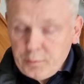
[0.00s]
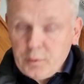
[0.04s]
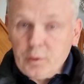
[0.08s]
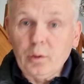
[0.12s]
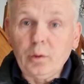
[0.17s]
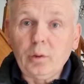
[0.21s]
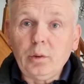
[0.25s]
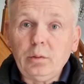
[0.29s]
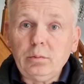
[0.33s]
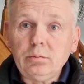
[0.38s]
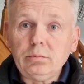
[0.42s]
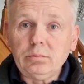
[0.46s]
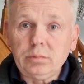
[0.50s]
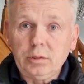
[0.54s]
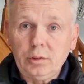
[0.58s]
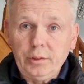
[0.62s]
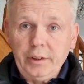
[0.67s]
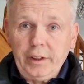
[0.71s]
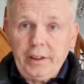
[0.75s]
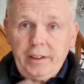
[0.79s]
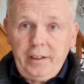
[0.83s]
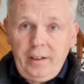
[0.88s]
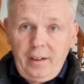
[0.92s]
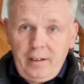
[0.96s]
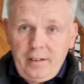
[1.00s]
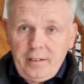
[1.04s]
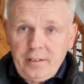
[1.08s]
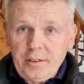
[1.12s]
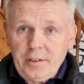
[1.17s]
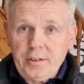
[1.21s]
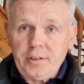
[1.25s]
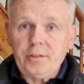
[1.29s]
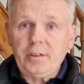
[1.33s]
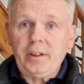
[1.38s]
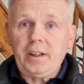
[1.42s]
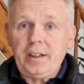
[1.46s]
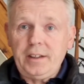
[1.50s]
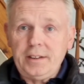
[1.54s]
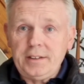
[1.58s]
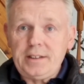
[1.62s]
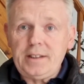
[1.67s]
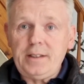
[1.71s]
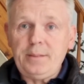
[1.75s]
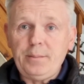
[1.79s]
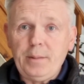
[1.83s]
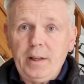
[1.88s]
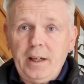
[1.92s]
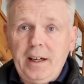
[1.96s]
So I'm going to cut so you can
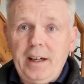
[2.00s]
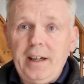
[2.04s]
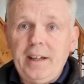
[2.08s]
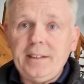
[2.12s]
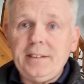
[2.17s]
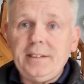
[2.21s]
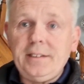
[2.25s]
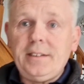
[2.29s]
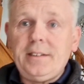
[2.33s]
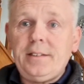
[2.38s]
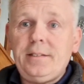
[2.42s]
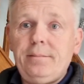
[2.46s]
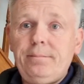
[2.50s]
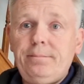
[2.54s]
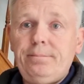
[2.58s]
see my hands.